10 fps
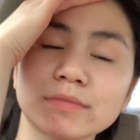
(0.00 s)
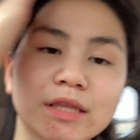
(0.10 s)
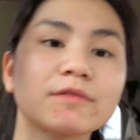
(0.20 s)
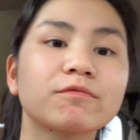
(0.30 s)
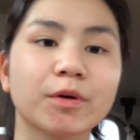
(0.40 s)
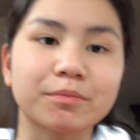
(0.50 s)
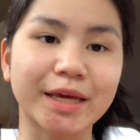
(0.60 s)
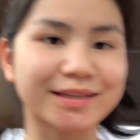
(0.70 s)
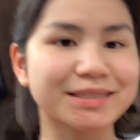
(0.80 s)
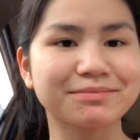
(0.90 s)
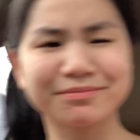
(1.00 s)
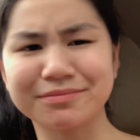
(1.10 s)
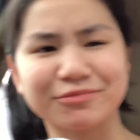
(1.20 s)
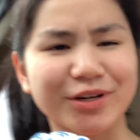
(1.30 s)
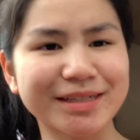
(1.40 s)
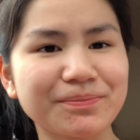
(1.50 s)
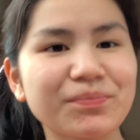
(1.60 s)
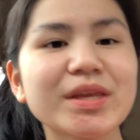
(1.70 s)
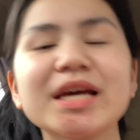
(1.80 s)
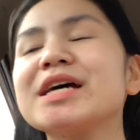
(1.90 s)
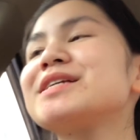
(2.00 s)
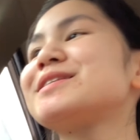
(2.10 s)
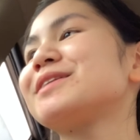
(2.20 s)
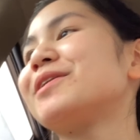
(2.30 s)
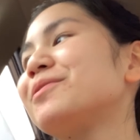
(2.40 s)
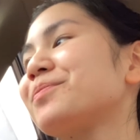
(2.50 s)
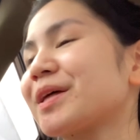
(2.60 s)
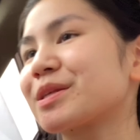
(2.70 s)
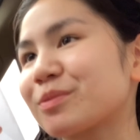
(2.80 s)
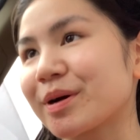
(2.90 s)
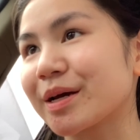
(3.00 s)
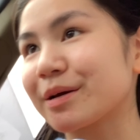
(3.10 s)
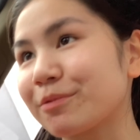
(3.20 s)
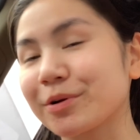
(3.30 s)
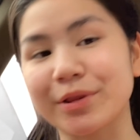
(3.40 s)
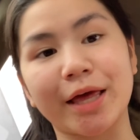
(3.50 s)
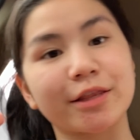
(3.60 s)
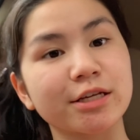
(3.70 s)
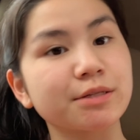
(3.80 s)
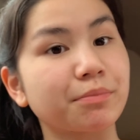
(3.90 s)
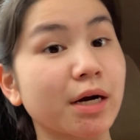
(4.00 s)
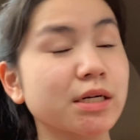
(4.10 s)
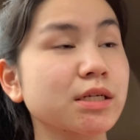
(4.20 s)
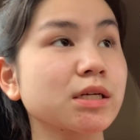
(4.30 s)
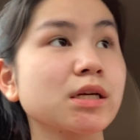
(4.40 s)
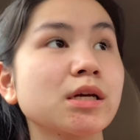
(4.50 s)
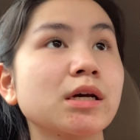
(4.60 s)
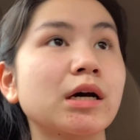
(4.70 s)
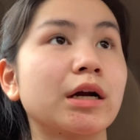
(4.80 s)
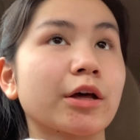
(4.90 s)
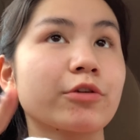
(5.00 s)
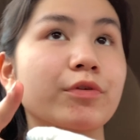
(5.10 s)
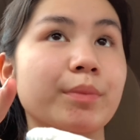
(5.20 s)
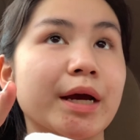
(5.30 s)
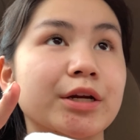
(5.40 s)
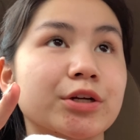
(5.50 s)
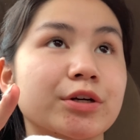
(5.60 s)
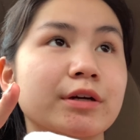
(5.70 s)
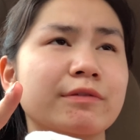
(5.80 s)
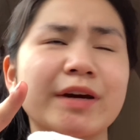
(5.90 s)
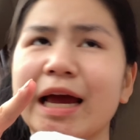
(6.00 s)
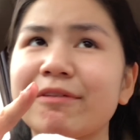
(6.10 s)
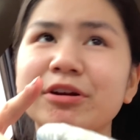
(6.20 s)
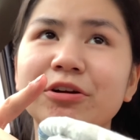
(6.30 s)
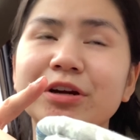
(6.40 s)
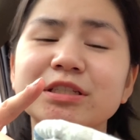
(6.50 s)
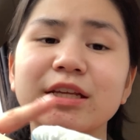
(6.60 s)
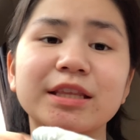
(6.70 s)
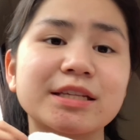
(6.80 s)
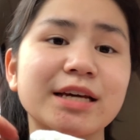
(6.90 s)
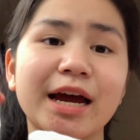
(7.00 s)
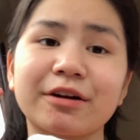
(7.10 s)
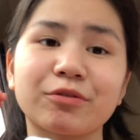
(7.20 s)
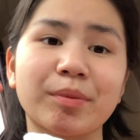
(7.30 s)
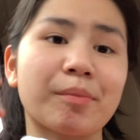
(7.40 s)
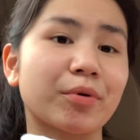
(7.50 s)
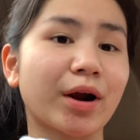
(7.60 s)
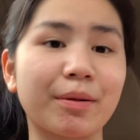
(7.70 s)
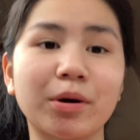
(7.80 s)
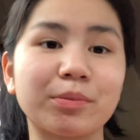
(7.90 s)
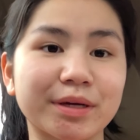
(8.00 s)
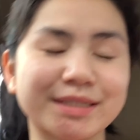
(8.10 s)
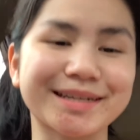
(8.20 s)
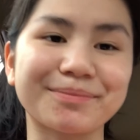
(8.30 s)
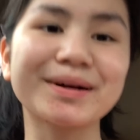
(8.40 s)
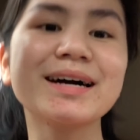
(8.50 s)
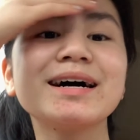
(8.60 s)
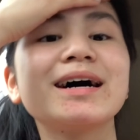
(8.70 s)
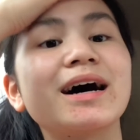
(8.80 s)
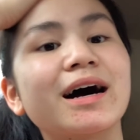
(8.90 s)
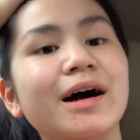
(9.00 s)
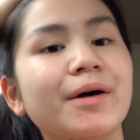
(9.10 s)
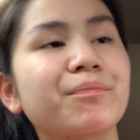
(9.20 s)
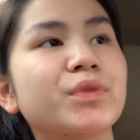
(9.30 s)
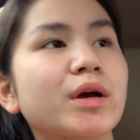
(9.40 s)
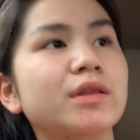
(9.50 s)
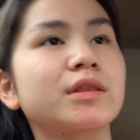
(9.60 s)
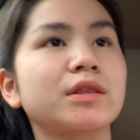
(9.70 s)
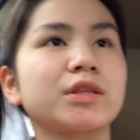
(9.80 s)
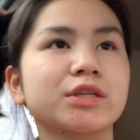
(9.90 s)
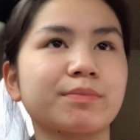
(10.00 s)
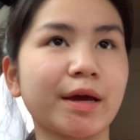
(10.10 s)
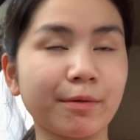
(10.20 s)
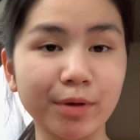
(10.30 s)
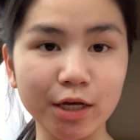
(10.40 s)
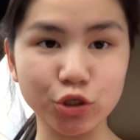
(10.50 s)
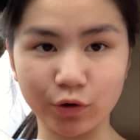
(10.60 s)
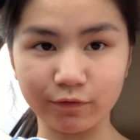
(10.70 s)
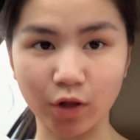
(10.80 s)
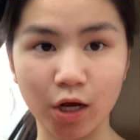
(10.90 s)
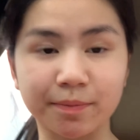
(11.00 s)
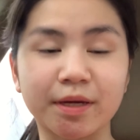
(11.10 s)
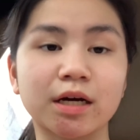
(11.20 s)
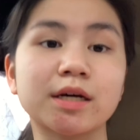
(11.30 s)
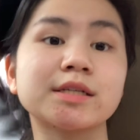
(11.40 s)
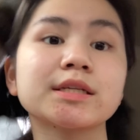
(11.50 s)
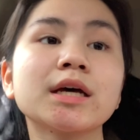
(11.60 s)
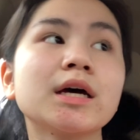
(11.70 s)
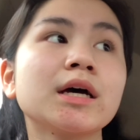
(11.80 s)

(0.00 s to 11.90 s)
in from dance what so that's why we're like this but another reminder if i haven't already said this i don't remember i'm all mixed up um this might be a short vlog because